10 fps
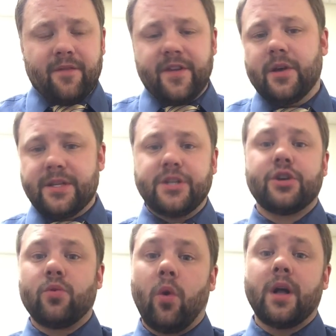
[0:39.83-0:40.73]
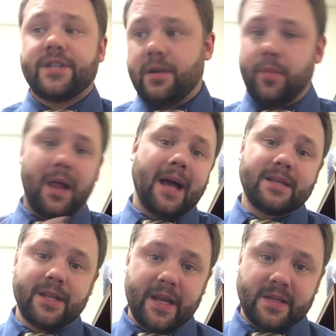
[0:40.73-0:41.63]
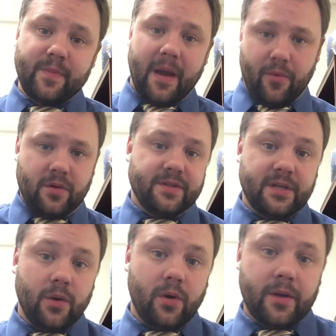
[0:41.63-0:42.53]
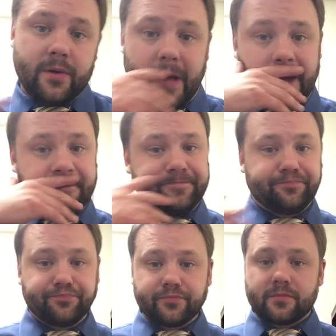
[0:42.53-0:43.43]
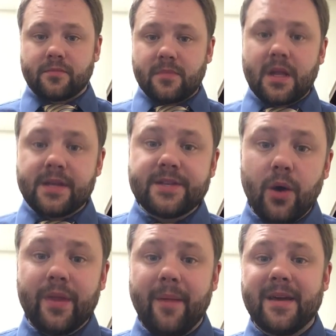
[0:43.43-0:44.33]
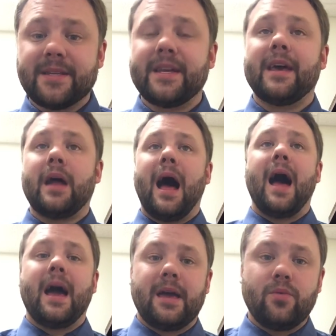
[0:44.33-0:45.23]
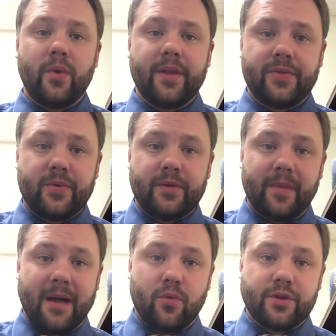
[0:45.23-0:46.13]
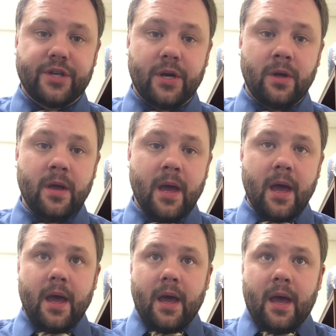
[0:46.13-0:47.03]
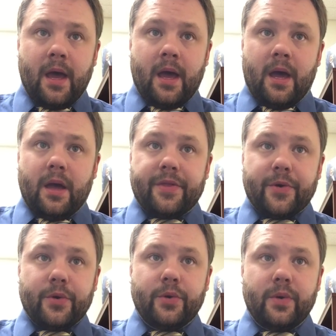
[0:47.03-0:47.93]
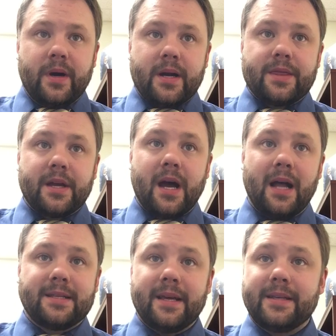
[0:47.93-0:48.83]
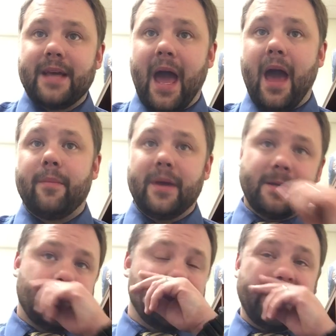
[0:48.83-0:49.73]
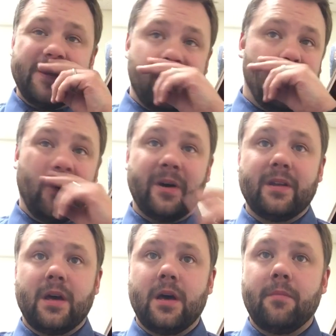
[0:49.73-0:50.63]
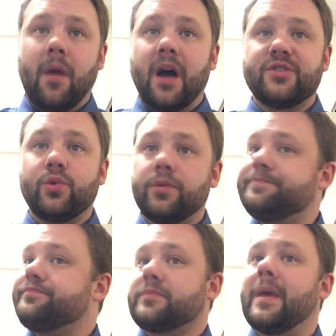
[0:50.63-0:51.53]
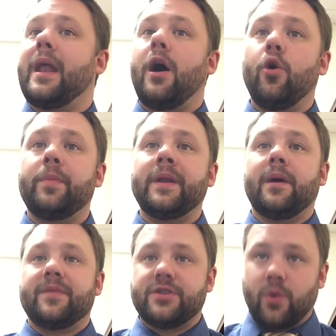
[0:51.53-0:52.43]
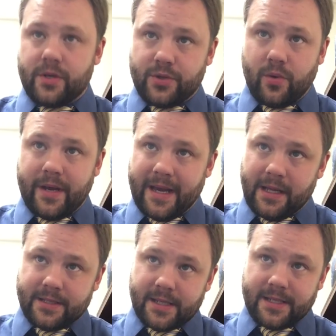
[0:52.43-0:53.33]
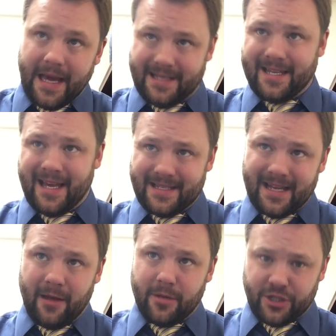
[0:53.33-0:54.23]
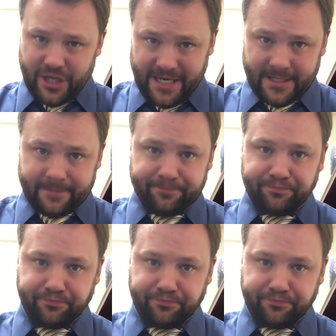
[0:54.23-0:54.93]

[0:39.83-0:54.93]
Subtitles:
videos that you can watch and apply to the next paper and so on, okay? So with that being said, I went through the Blackboard shell, through the content tab into the Unit 1 module, and I opened up the short story analysis essay assignment sheet.